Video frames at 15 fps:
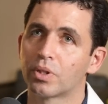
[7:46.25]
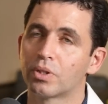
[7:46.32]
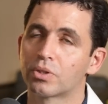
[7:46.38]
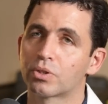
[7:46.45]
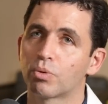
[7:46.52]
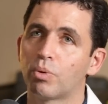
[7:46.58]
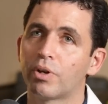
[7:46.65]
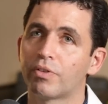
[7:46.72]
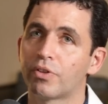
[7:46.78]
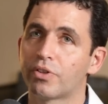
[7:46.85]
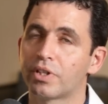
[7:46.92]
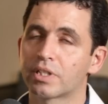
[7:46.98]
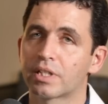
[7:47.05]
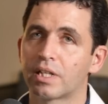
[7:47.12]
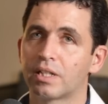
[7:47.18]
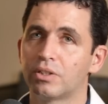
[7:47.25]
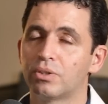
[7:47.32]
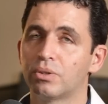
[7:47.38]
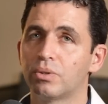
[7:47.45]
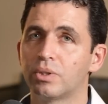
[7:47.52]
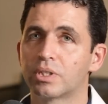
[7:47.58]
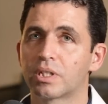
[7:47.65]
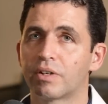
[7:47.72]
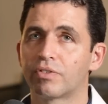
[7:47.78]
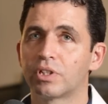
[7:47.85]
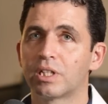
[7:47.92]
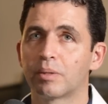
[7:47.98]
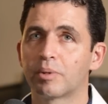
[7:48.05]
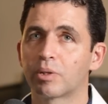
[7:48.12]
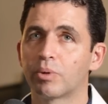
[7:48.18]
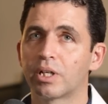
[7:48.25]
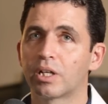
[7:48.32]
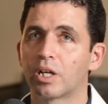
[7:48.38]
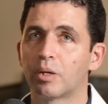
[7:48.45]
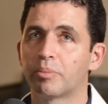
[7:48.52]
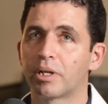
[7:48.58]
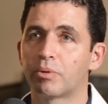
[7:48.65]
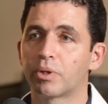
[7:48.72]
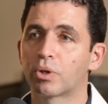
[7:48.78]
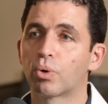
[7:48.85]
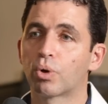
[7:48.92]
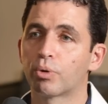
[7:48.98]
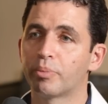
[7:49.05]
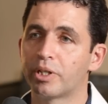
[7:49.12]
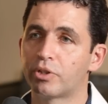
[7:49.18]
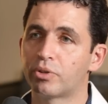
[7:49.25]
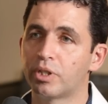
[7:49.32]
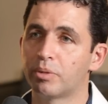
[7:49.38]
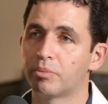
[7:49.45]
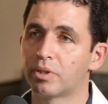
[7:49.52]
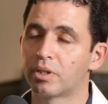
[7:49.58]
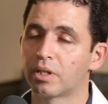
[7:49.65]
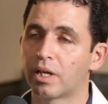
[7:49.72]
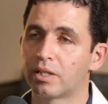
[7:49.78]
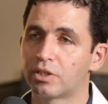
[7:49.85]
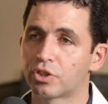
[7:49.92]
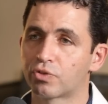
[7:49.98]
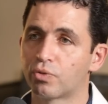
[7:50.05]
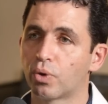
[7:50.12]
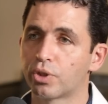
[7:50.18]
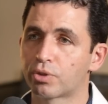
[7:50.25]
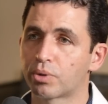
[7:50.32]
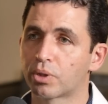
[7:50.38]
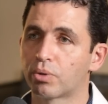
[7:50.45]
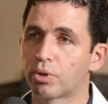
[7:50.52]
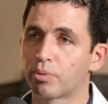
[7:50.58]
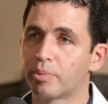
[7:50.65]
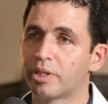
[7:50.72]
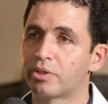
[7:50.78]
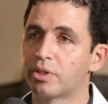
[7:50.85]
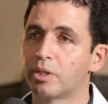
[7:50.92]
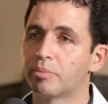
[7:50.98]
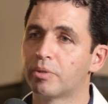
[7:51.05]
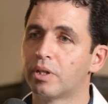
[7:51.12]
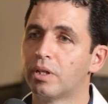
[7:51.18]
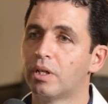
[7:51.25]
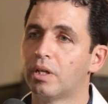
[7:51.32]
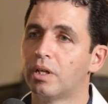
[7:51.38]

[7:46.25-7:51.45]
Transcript: So, one of the things that I do is every time I wake up, I record my dream. I just voice record my dream. Mm.